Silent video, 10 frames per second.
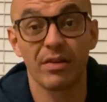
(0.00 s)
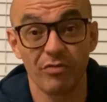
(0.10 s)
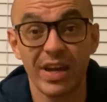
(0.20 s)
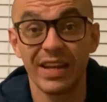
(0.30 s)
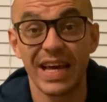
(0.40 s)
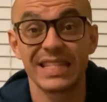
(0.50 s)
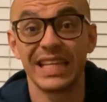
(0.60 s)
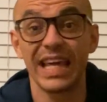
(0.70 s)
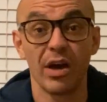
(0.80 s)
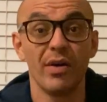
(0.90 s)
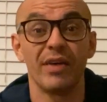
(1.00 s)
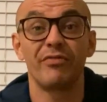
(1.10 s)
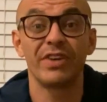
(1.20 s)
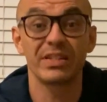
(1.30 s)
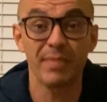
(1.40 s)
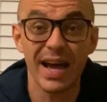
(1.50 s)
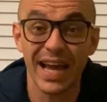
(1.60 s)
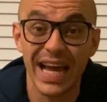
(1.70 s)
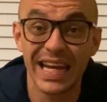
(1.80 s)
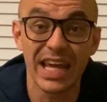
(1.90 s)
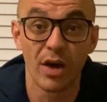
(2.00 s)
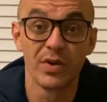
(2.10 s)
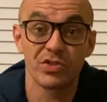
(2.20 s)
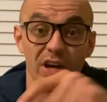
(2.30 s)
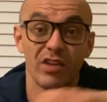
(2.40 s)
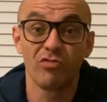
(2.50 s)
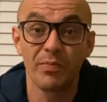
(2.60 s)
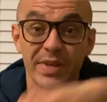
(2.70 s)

recognized Leo and thinks my guy Leo is trying to rob